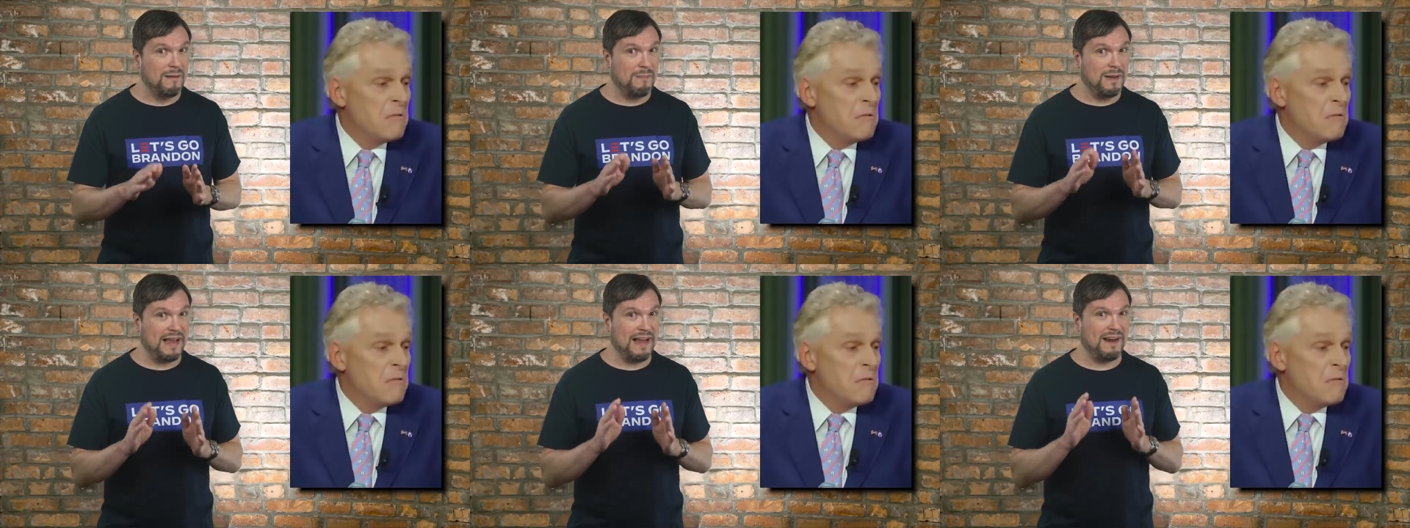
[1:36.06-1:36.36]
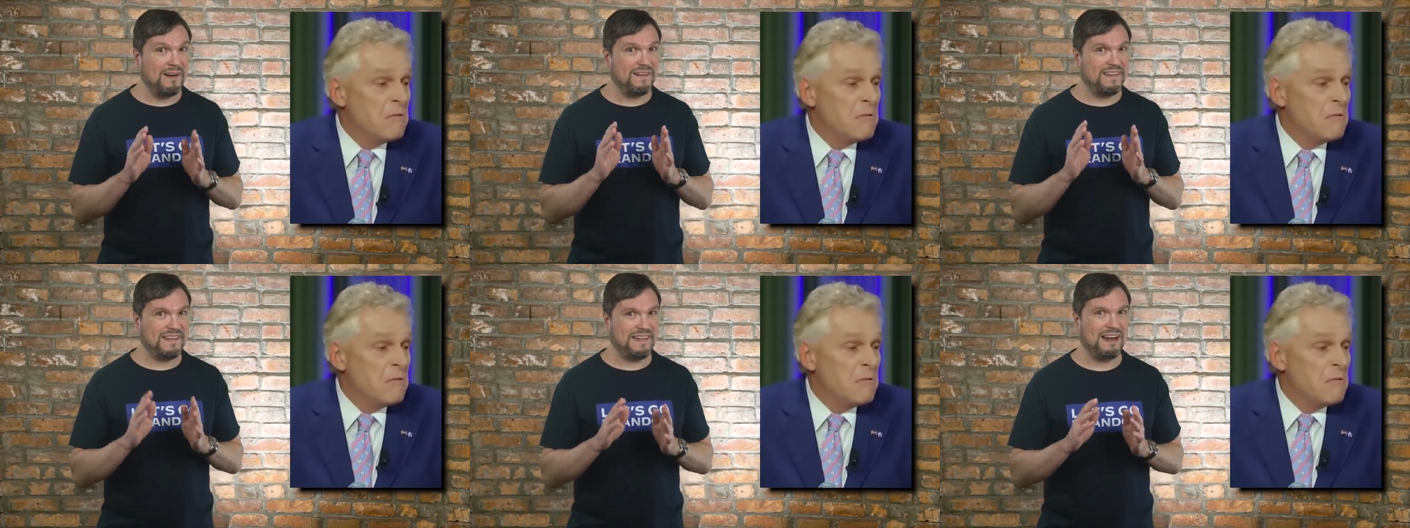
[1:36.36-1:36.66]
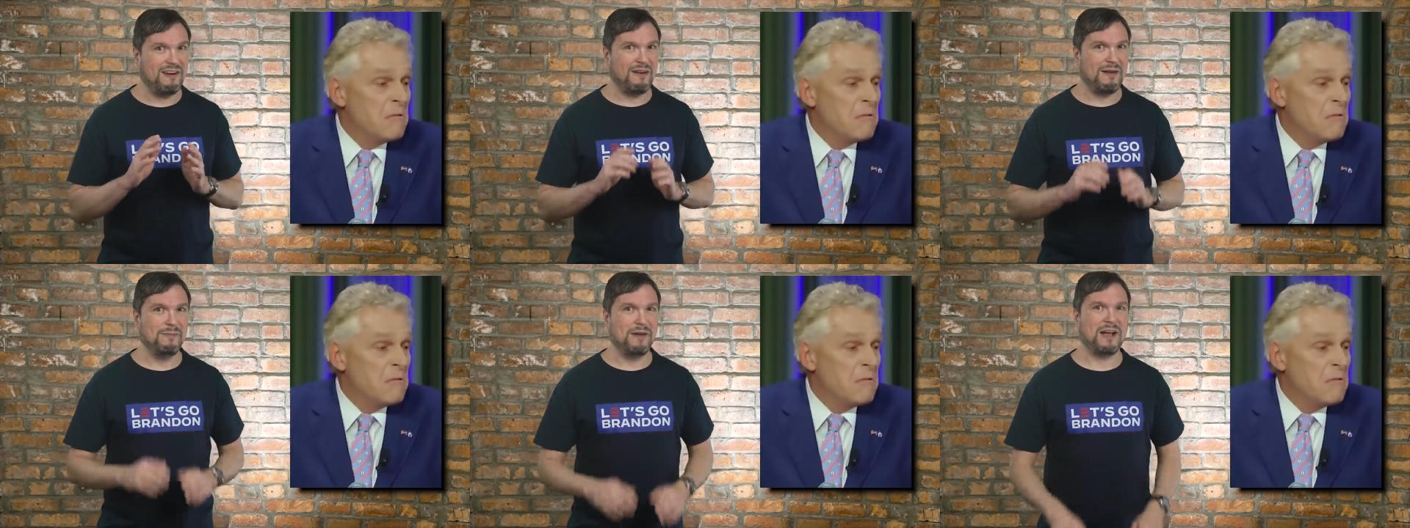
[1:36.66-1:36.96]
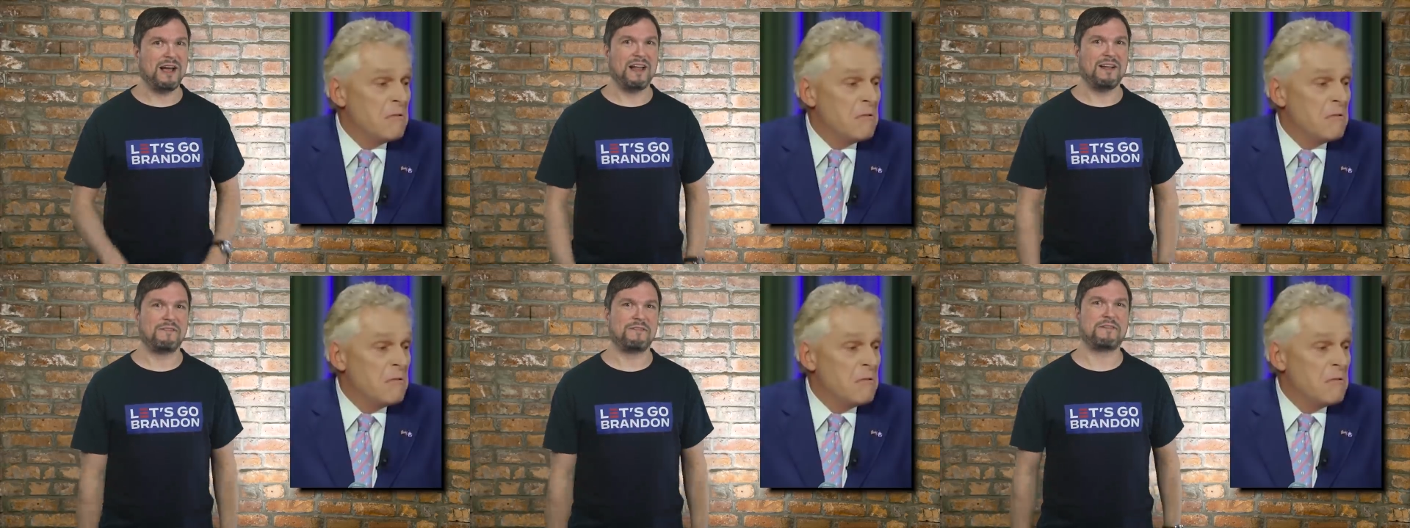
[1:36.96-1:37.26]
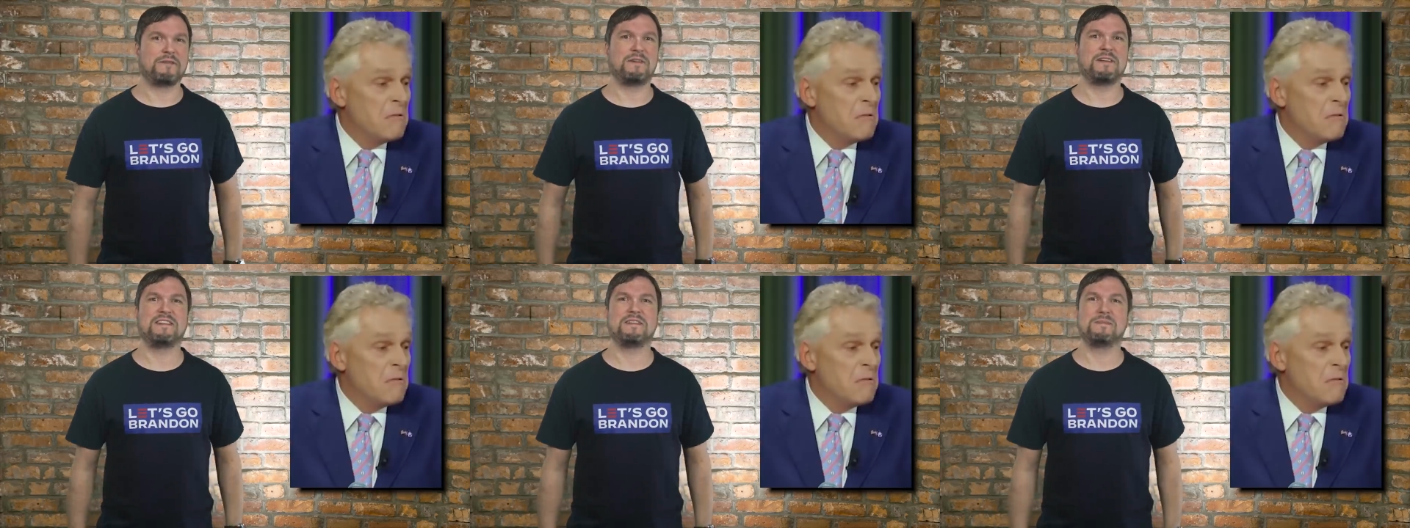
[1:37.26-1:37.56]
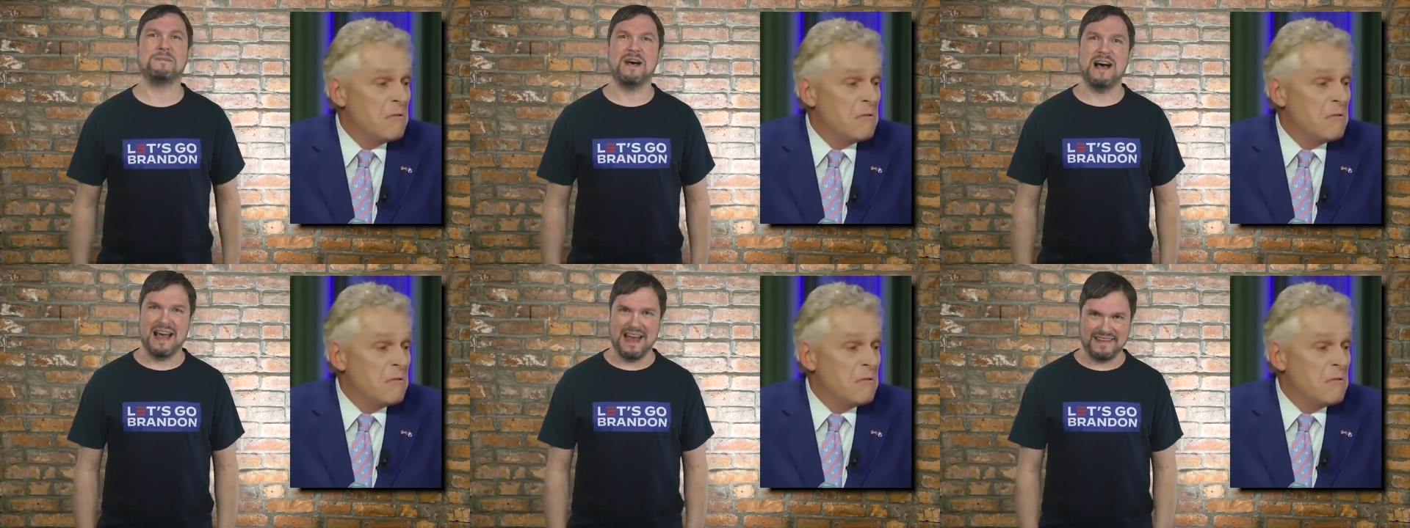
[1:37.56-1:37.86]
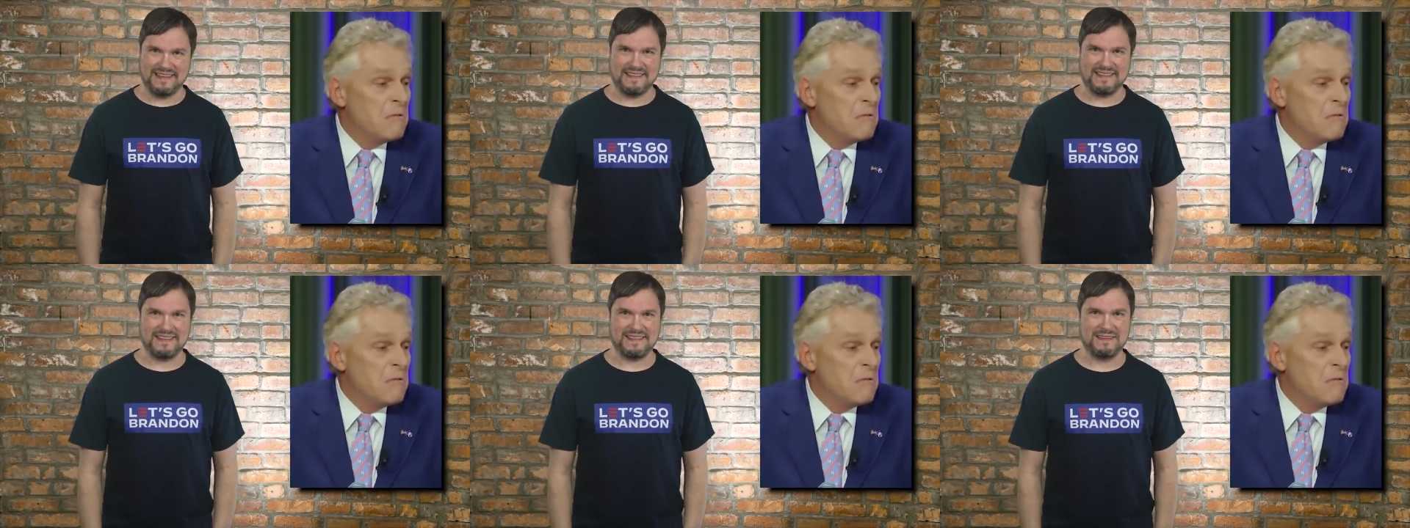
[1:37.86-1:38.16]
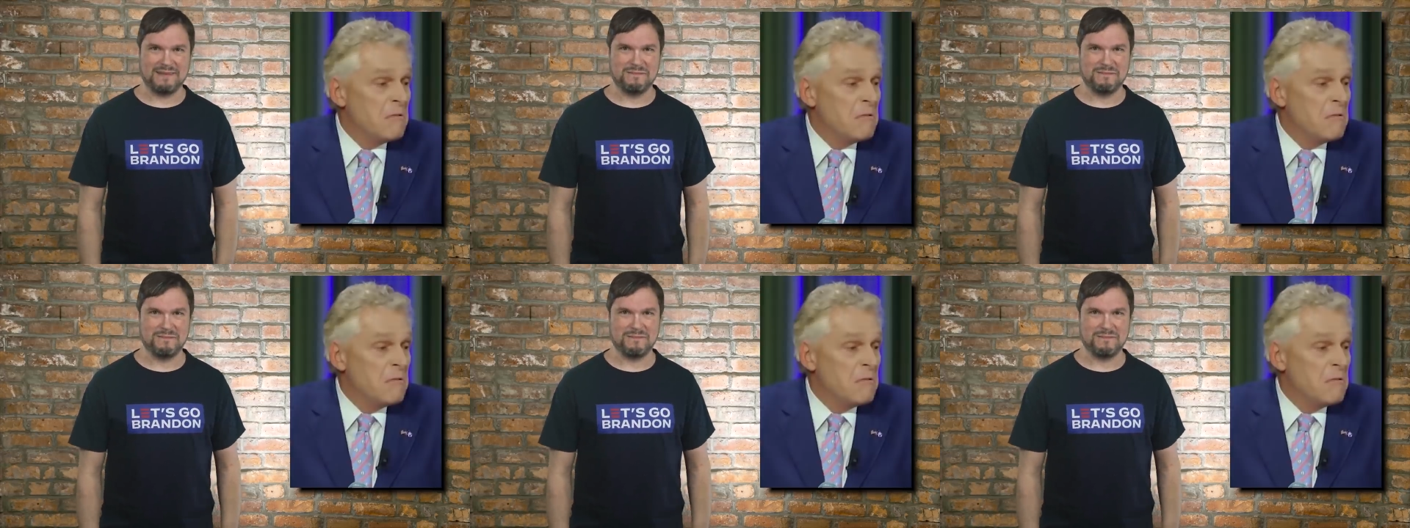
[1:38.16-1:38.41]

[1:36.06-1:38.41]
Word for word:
Speaker 1: but here's Terry McAuliffe's response.